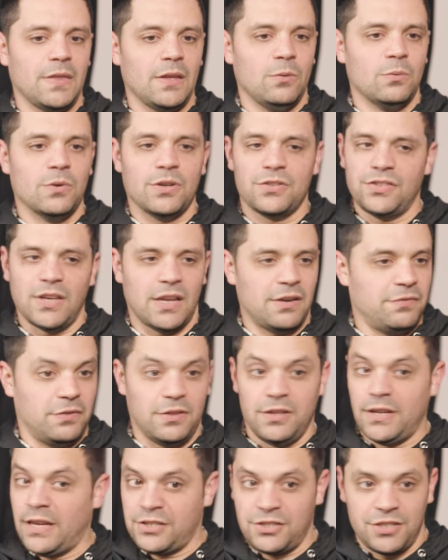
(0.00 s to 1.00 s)
we're excited for
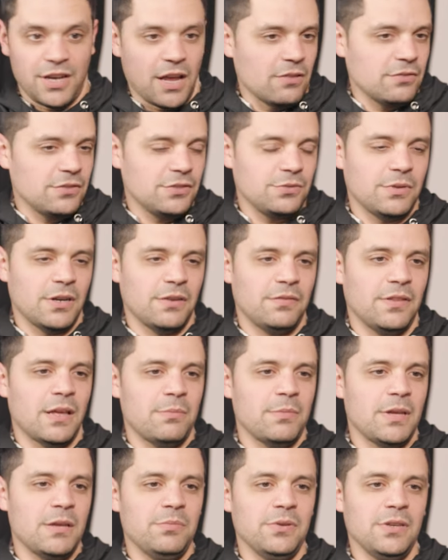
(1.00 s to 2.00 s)
the next challenge, whatever
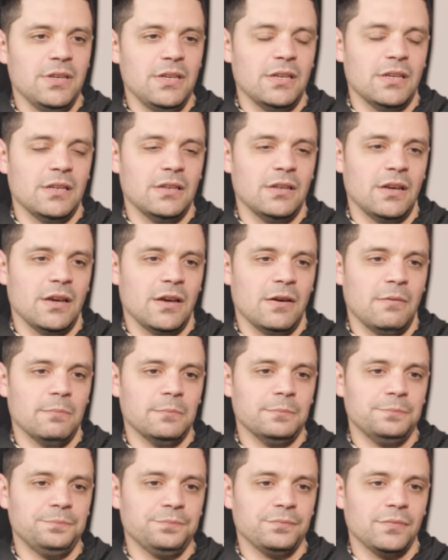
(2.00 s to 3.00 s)
that yeah. may be, and um,
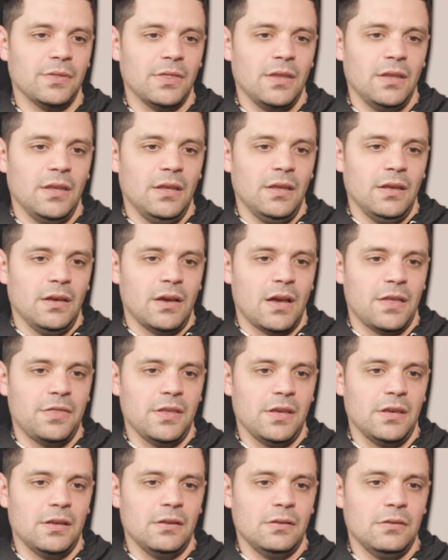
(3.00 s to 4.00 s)
I
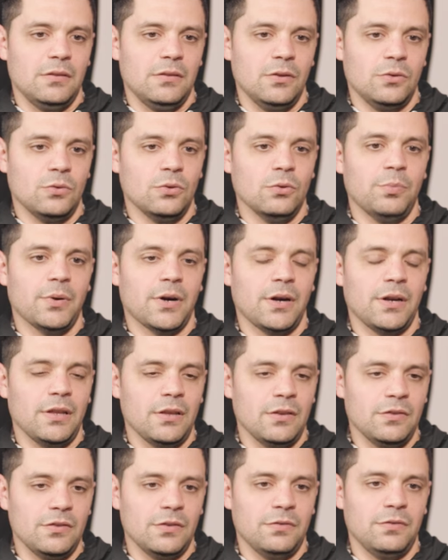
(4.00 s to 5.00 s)
think the cool part
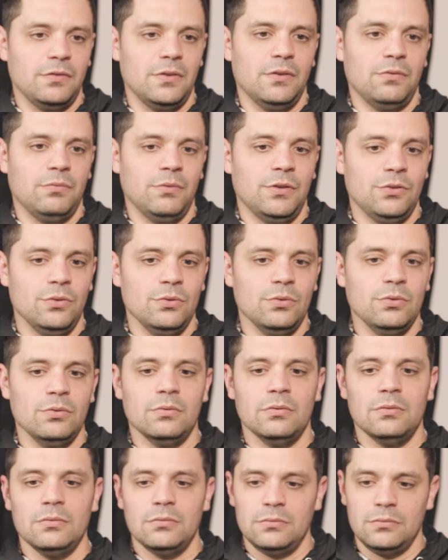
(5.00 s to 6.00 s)
is if if we
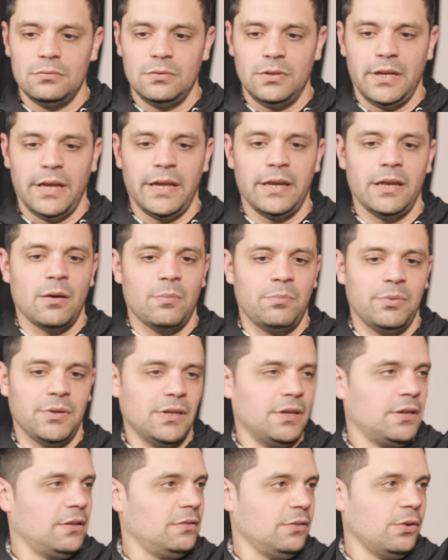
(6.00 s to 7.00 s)
do end up in
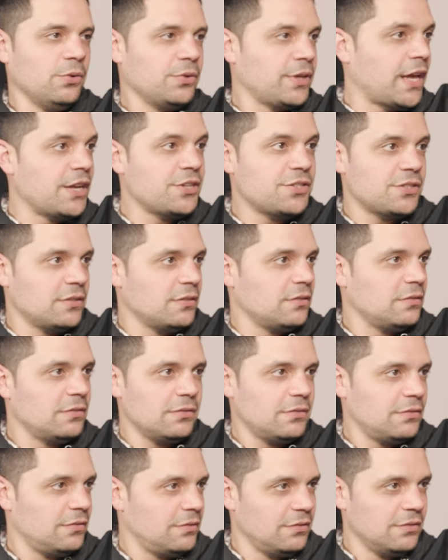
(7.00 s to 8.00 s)
a location
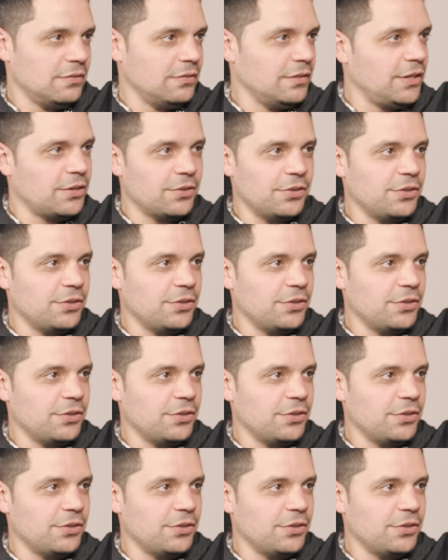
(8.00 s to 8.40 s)
near